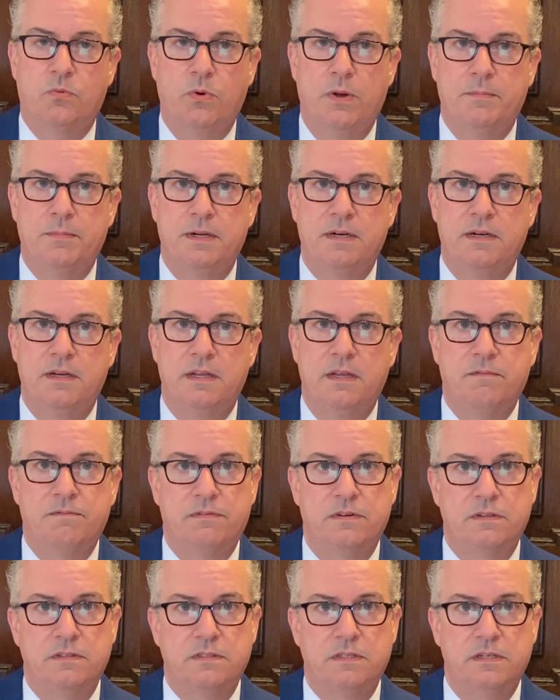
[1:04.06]
Women,
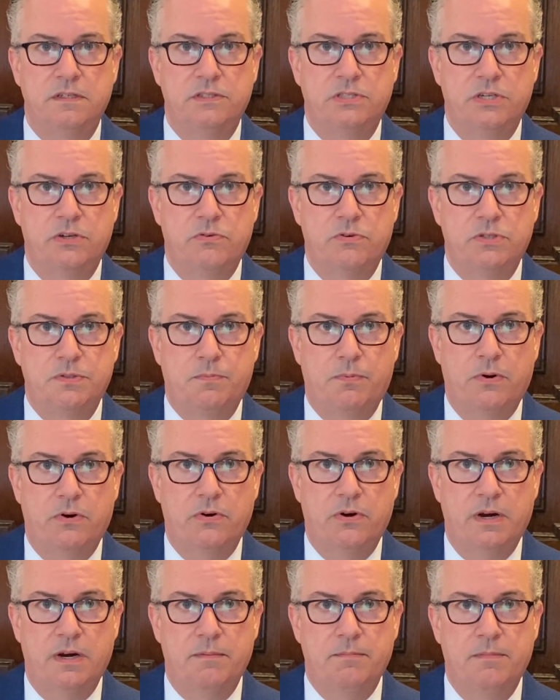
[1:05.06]
Infants, and Children's
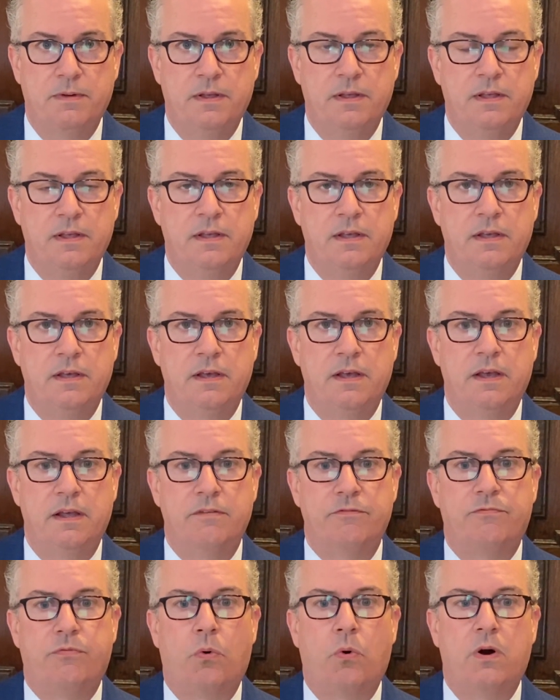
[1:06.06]
Program,
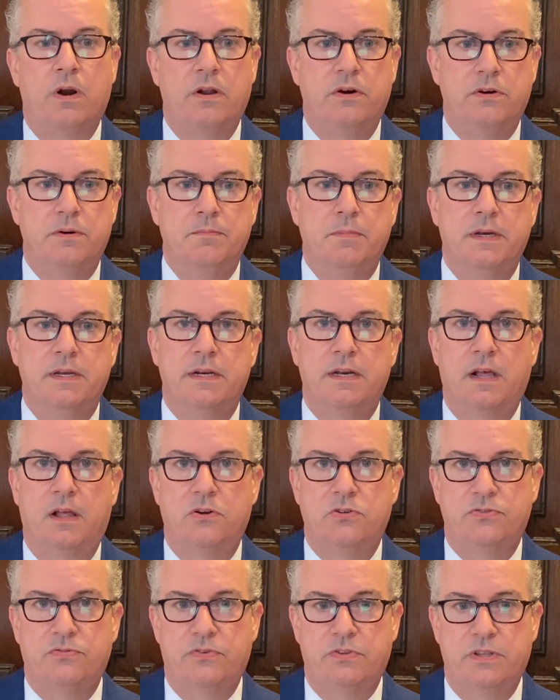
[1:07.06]
and $400 million
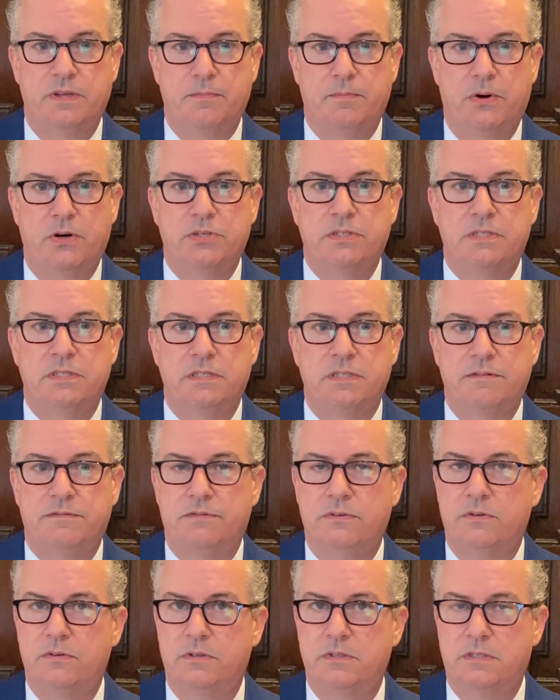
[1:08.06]
for the Emergency
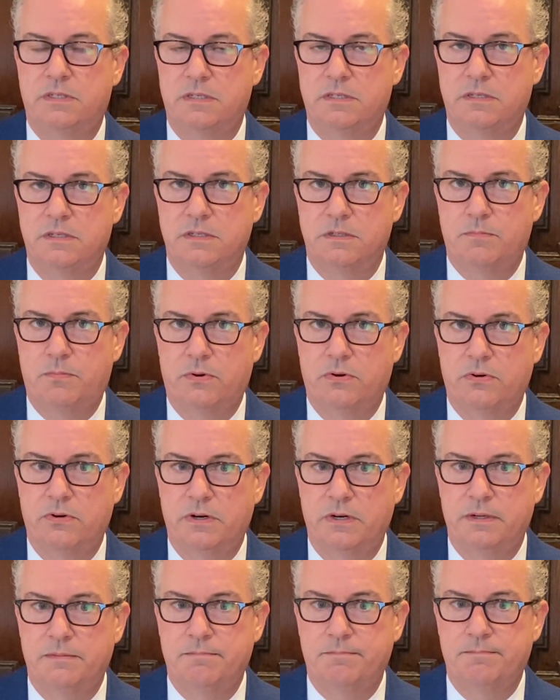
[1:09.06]
Food Assistance
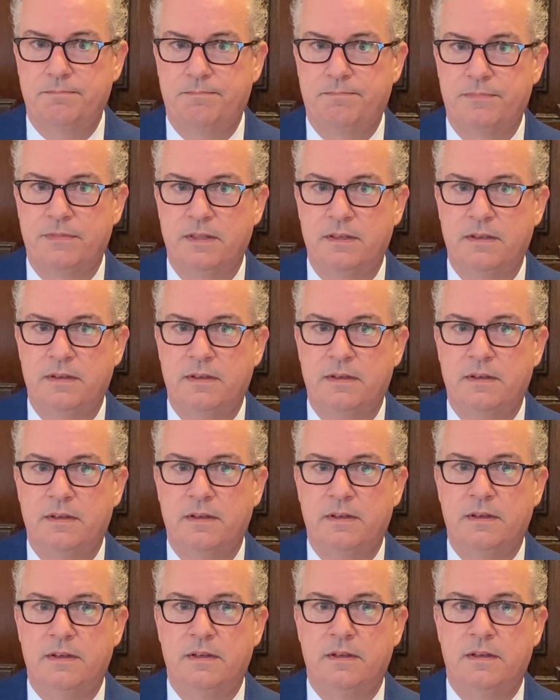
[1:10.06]
Program.
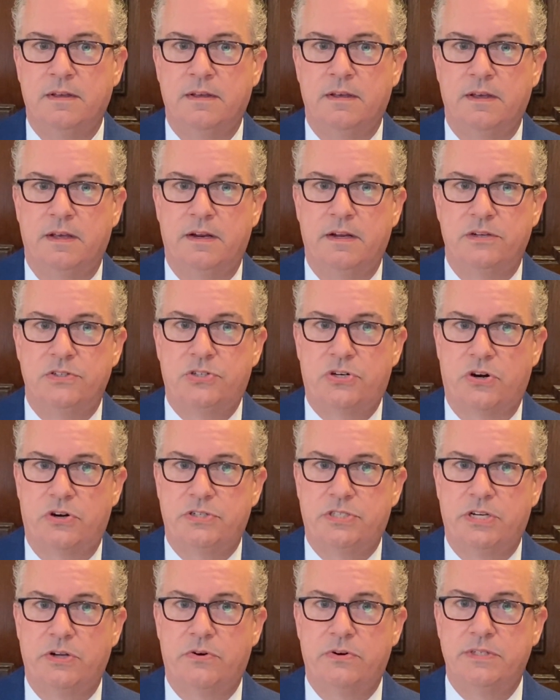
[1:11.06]
It
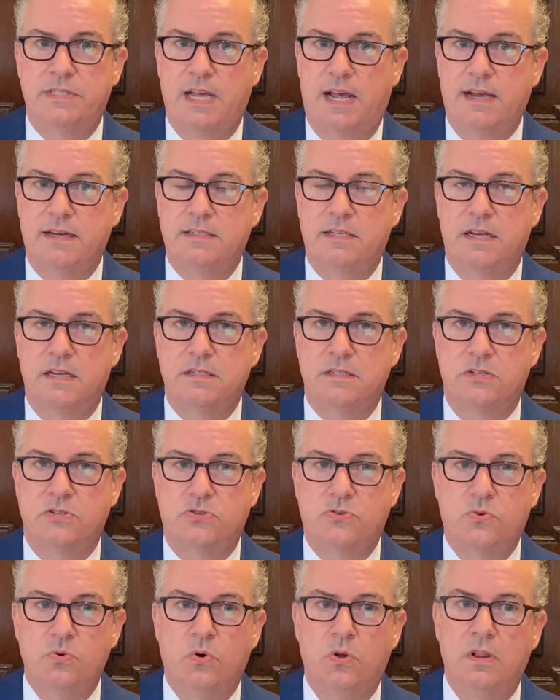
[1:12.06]
ensured children's access to
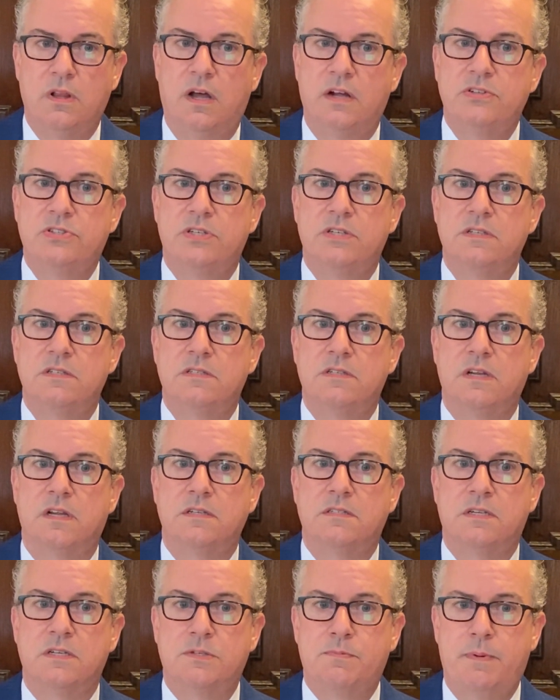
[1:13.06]
school lunches
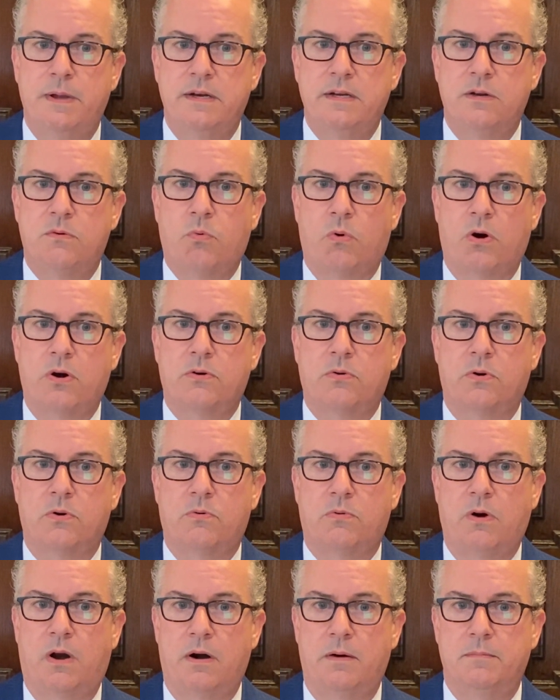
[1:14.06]
and suspended work
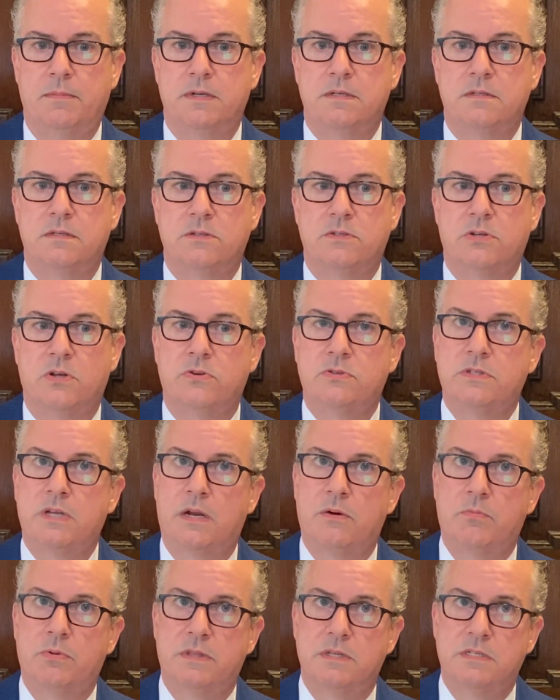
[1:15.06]
requirements
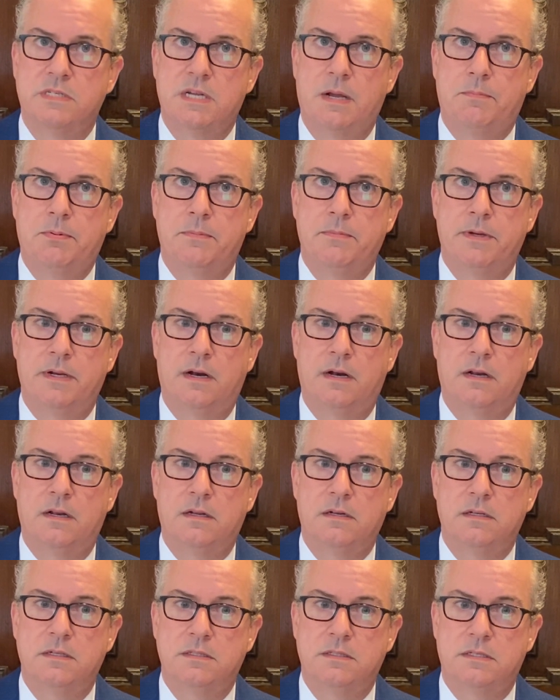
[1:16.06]
associated with the
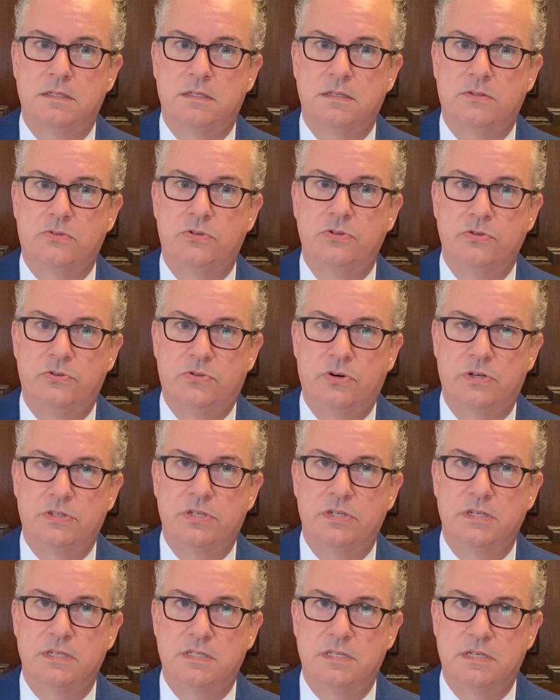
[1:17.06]
Supplemental
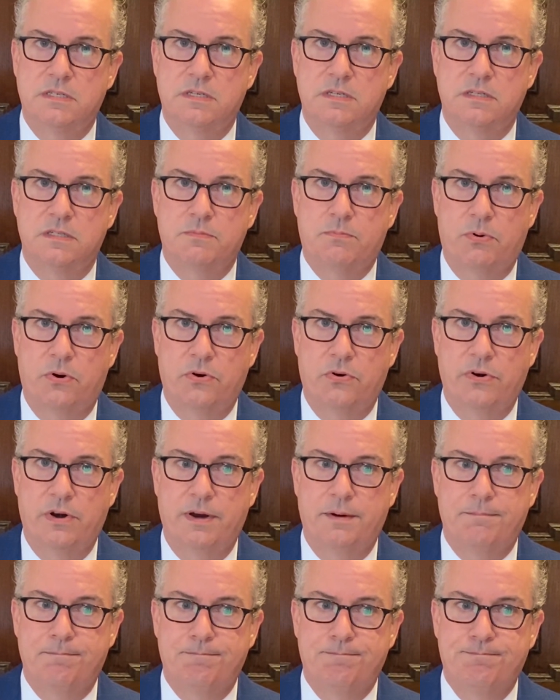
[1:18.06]
Nutrition Assistance
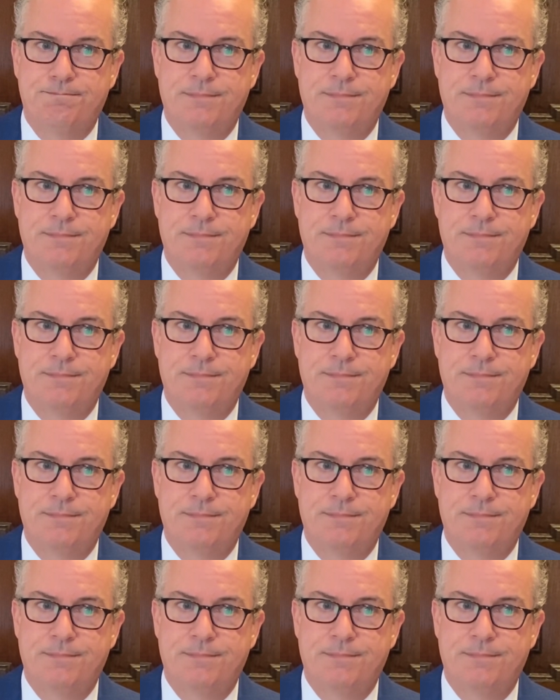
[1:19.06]
Program.